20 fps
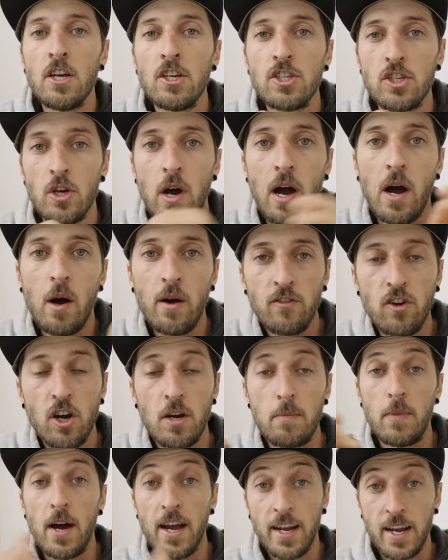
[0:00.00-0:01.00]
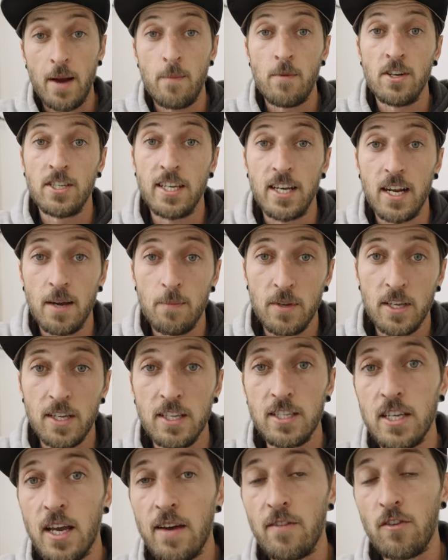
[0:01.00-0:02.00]
So how I've got my camera set up
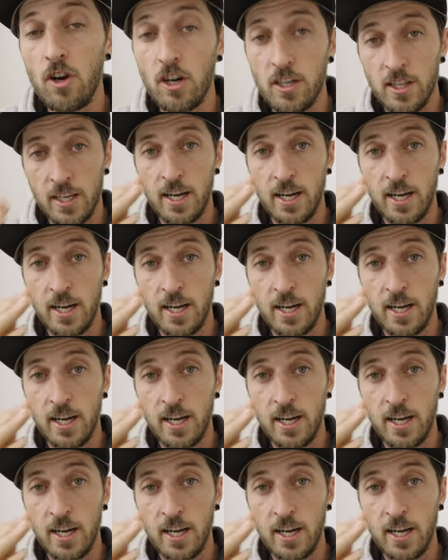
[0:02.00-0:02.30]
is I've got